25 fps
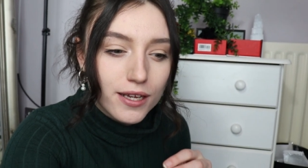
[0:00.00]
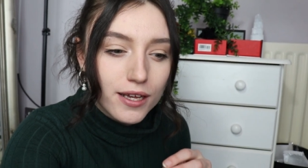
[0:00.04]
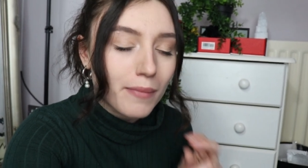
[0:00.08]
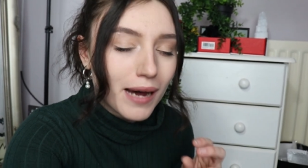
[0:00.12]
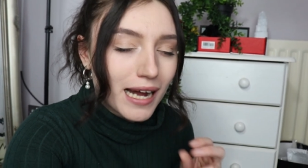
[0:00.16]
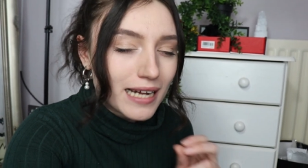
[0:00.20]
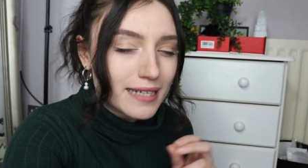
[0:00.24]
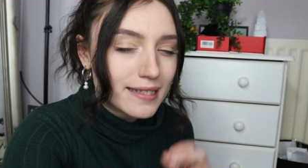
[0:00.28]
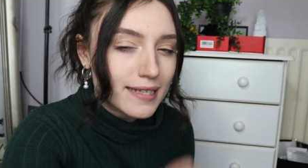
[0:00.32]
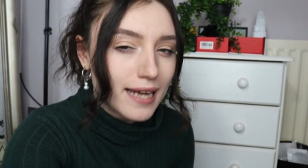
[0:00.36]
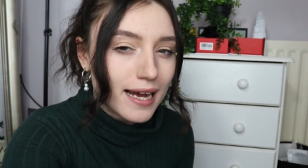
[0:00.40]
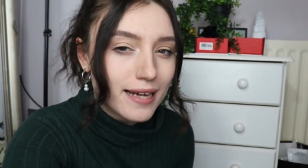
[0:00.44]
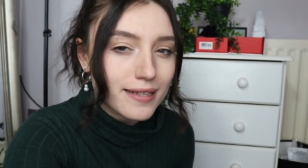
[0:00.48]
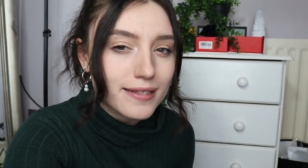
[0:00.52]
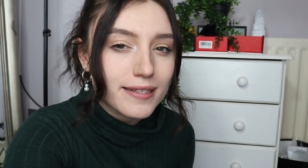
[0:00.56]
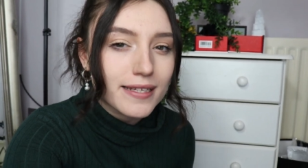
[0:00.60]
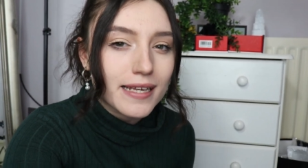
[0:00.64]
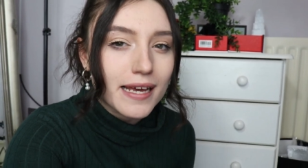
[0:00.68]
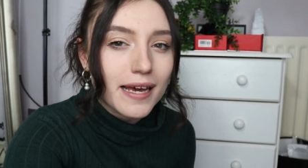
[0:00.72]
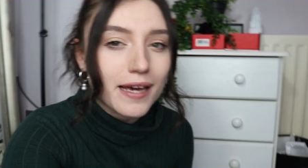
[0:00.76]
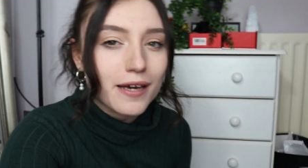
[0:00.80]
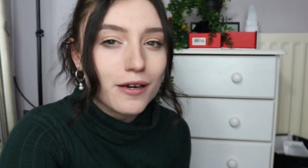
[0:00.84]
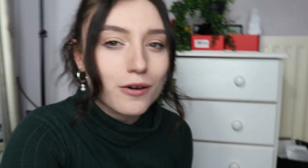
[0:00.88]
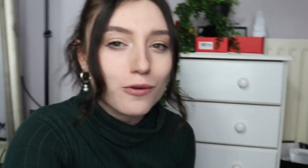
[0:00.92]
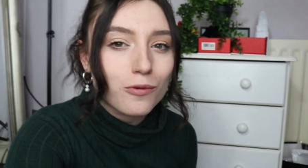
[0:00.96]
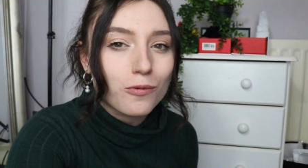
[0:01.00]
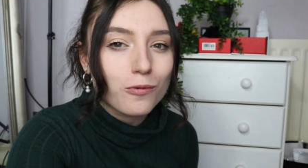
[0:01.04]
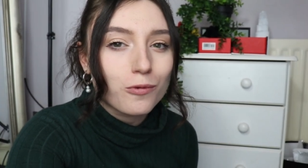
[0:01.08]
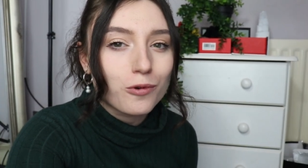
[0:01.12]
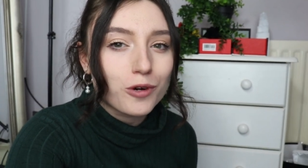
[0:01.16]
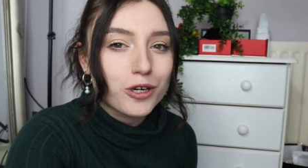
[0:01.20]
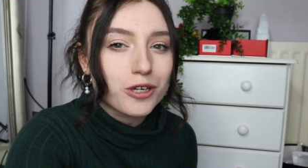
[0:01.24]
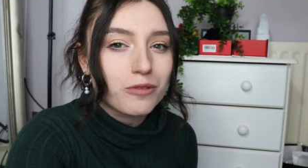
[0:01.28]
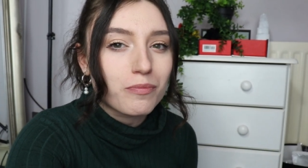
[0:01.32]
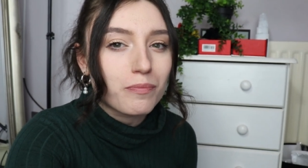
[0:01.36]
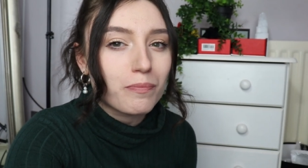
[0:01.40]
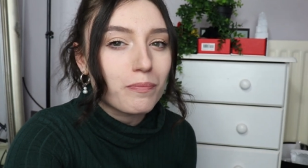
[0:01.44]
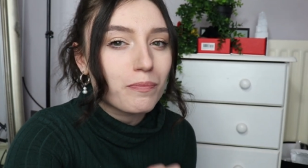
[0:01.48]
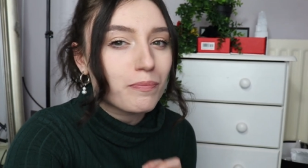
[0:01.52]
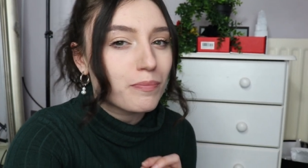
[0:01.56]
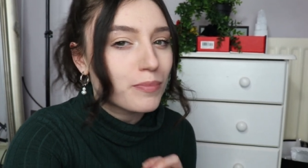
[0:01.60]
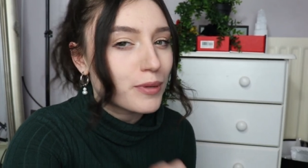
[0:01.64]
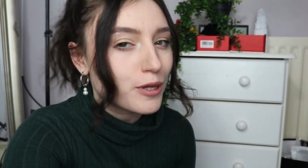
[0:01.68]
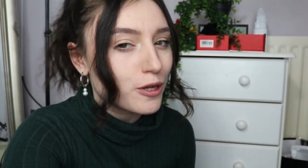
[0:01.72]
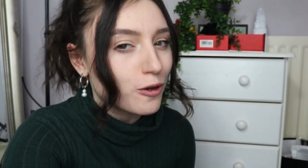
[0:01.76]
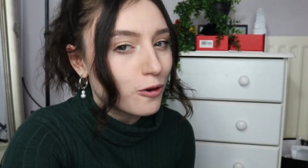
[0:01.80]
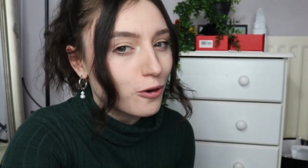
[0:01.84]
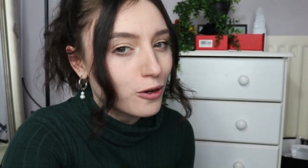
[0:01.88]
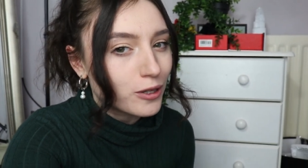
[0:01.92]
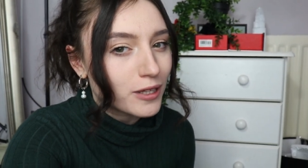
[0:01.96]
my tactic would
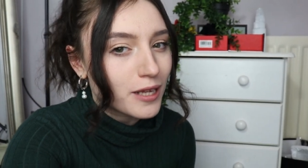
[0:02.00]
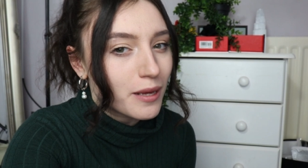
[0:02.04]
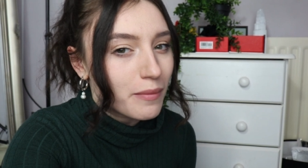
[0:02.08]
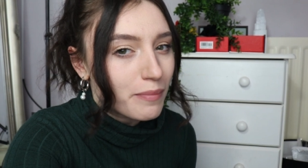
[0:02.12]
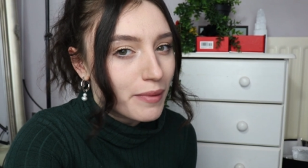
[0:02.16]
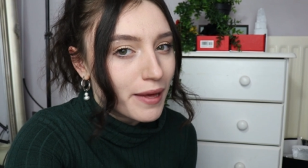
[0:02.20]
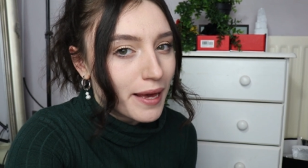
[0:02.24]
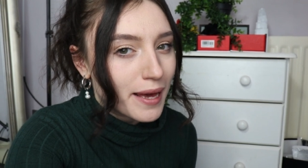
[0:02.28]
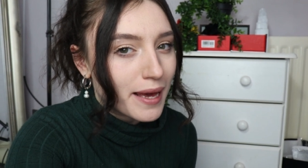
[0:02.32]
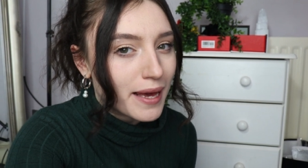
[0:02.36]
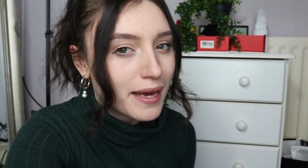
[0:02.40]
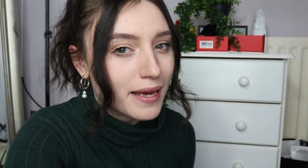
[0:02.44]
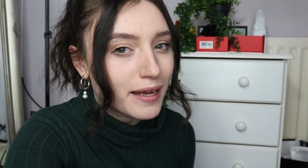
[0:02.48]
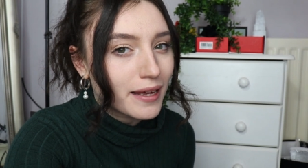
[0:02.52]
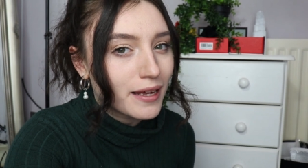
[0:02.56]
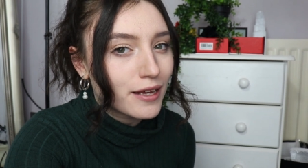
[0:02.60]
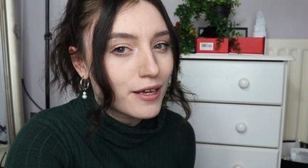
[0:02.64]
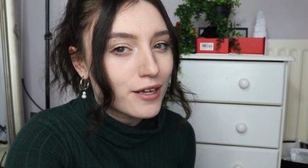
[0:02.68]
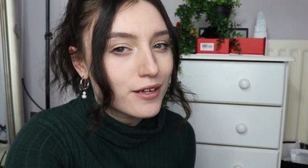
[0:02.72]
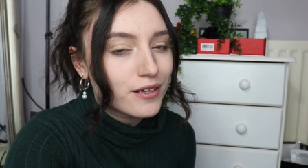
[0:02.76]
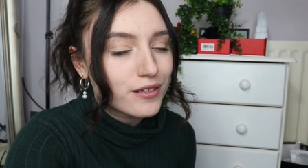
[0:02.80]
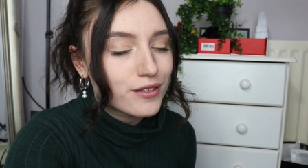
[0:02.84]
purely be